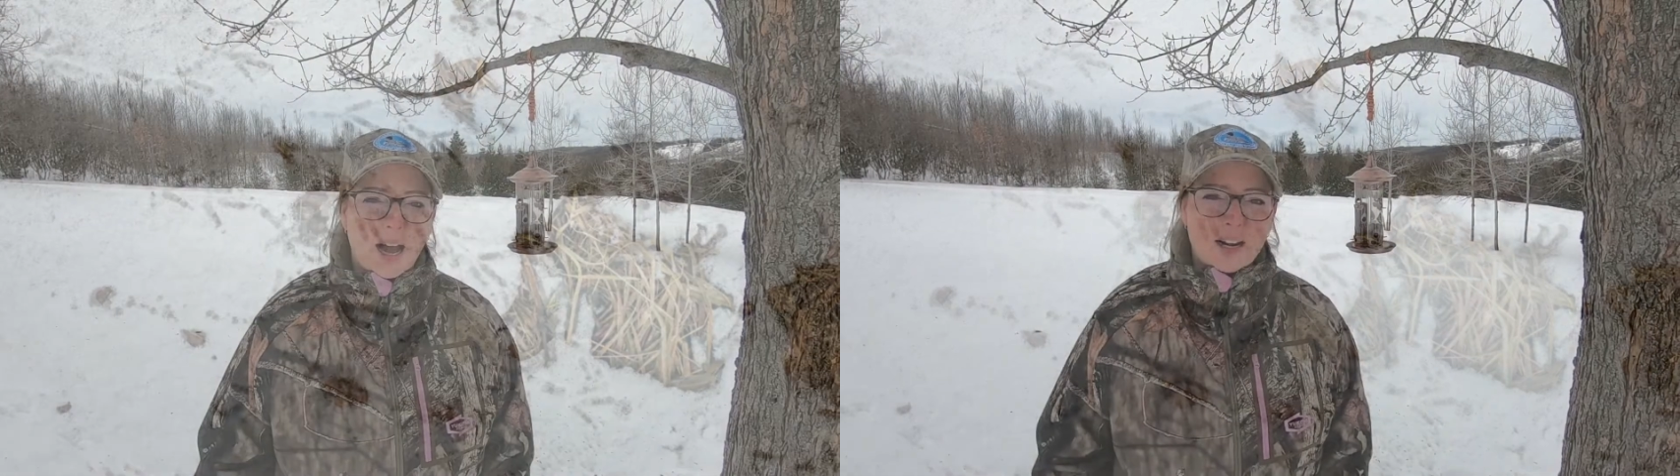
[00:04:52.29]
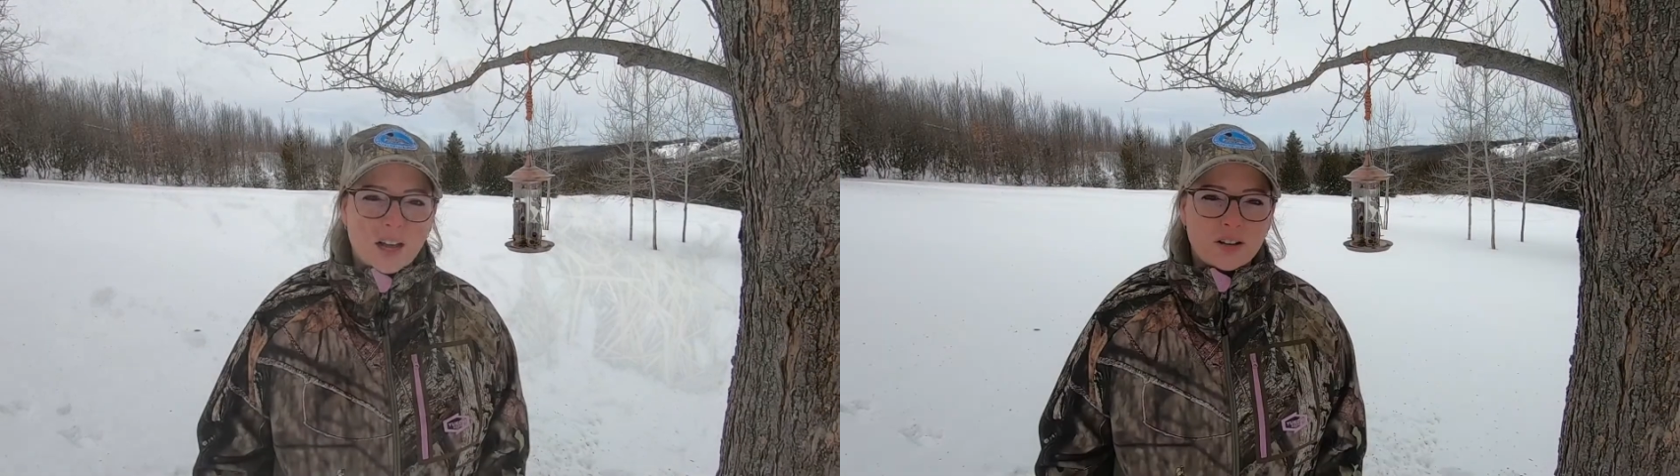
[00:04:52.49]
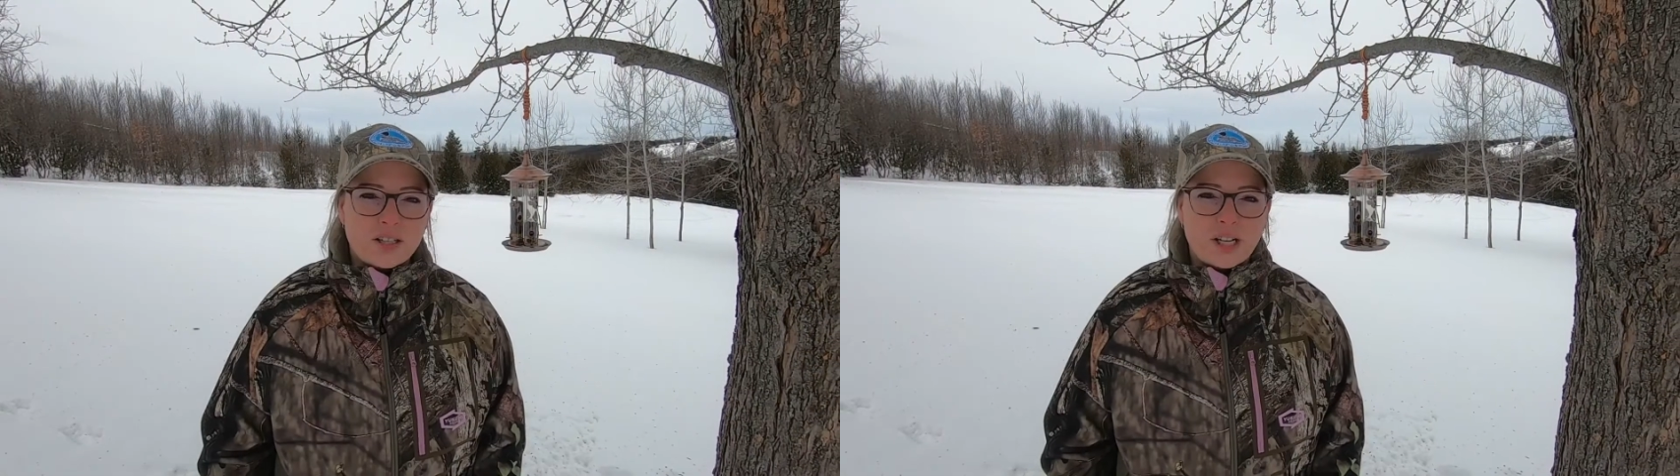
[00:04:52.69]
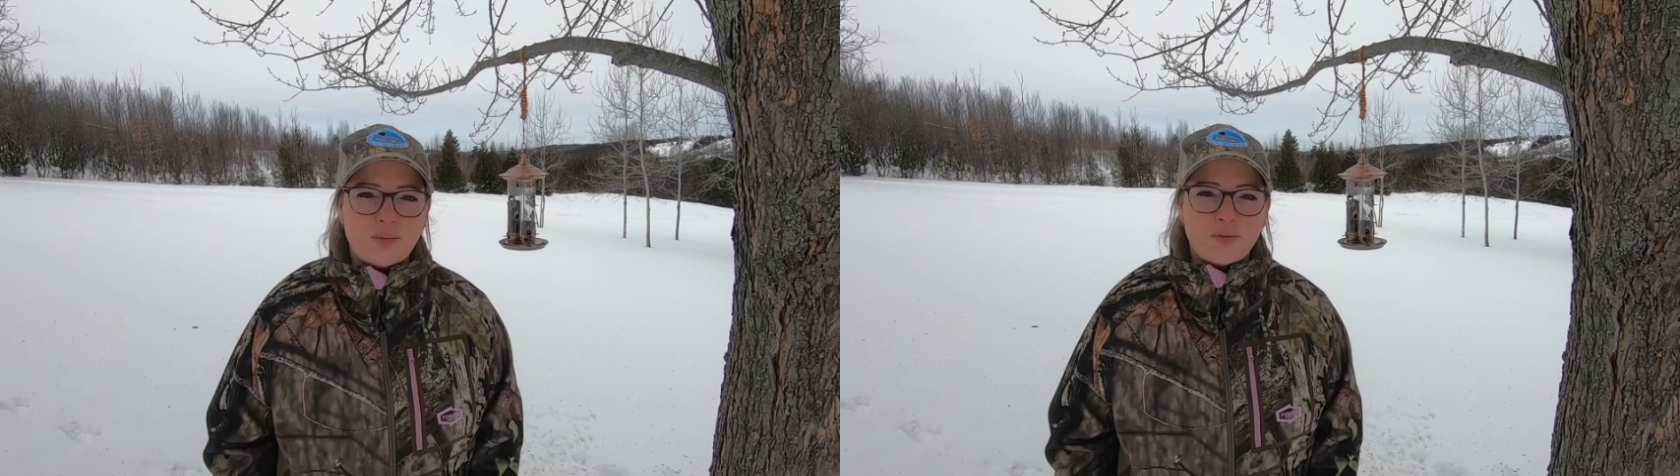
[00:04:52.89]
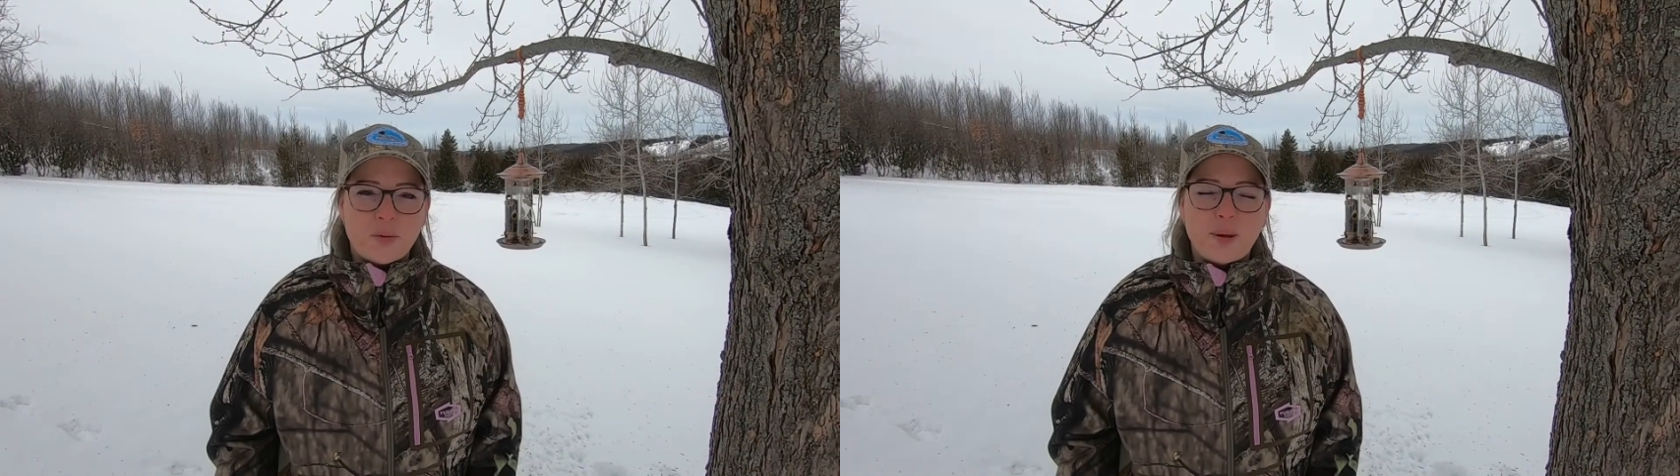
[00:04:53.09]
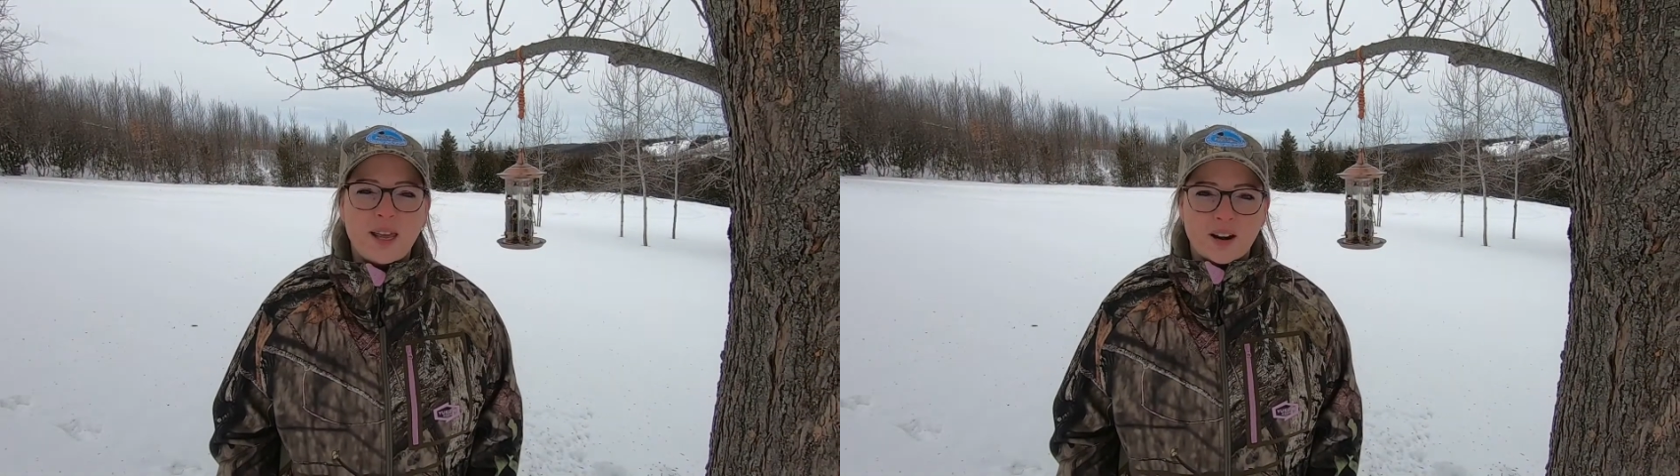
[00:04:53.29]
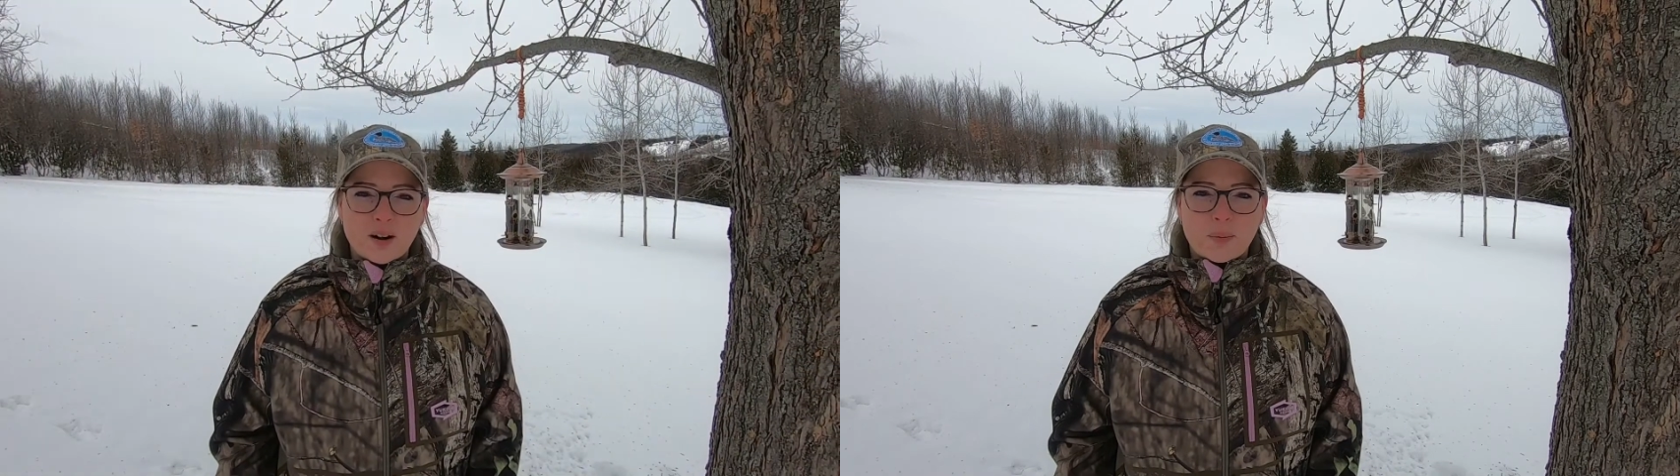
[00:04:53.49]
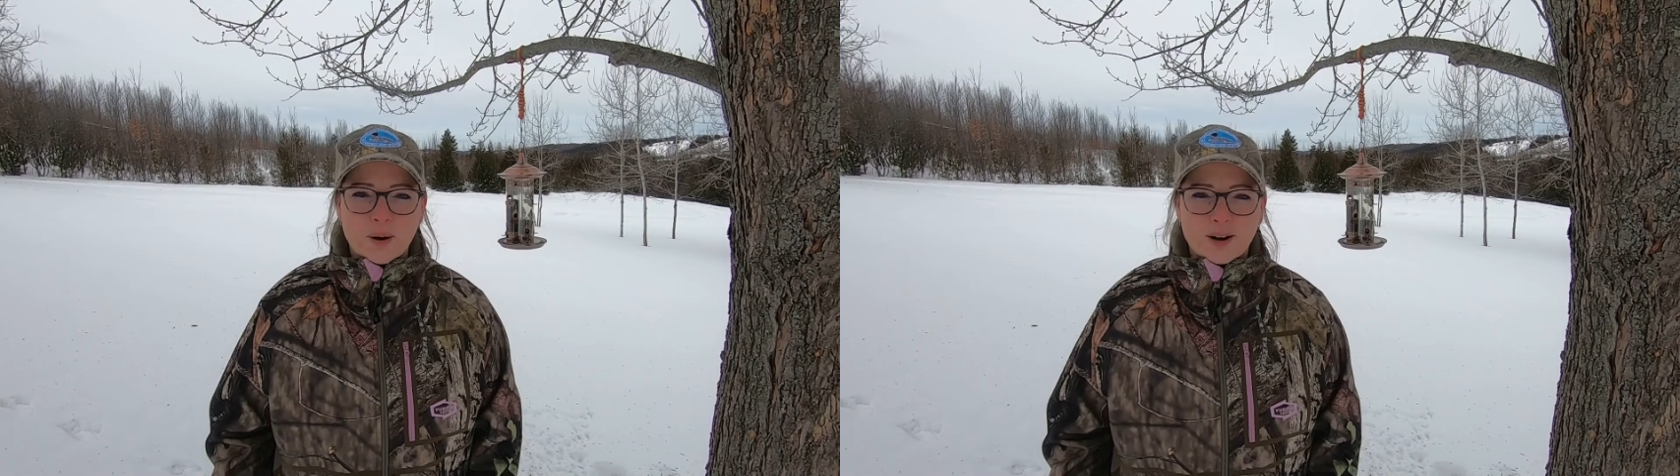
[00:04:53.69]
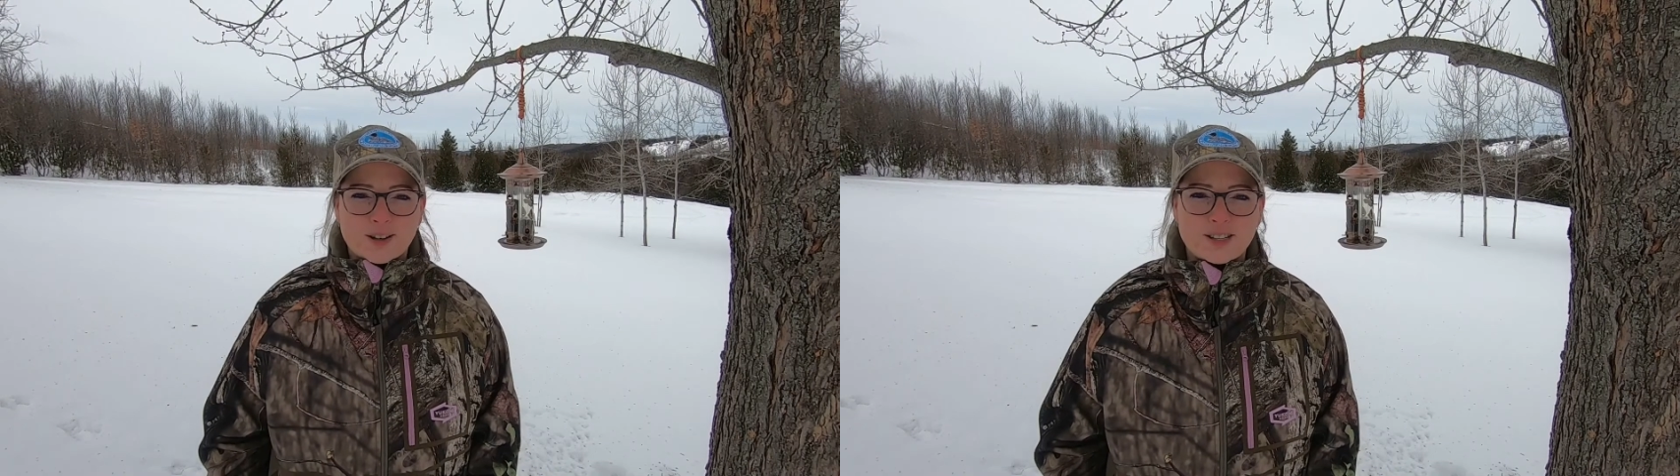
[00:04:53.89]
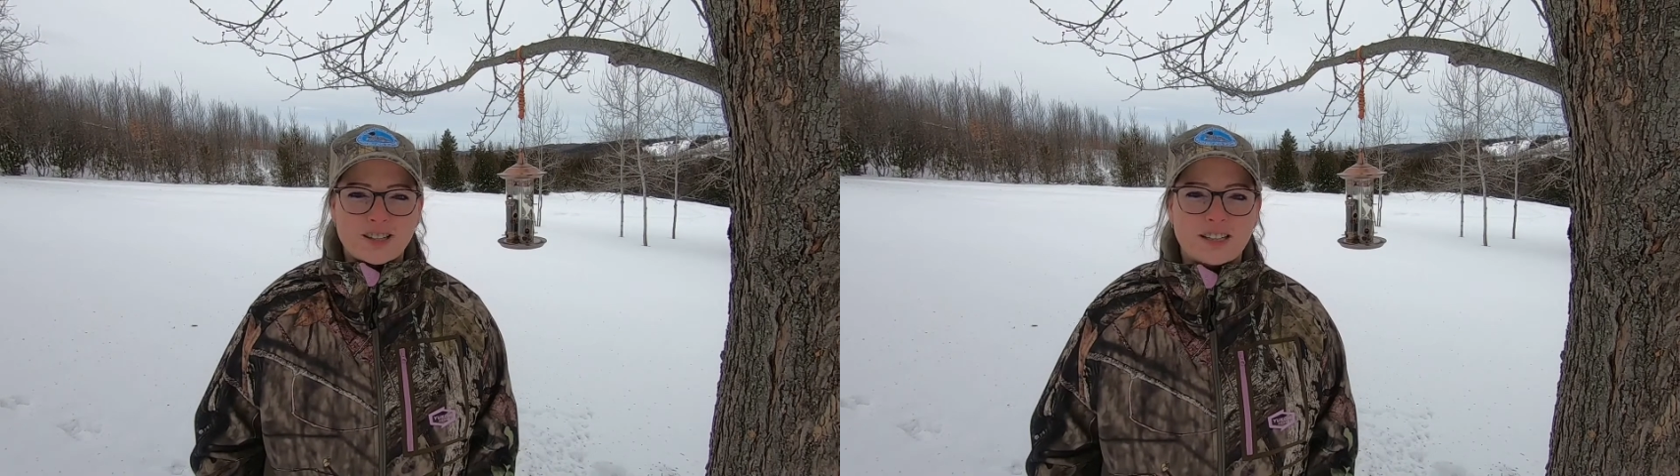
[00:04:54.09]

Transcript: Another tip for beginner birders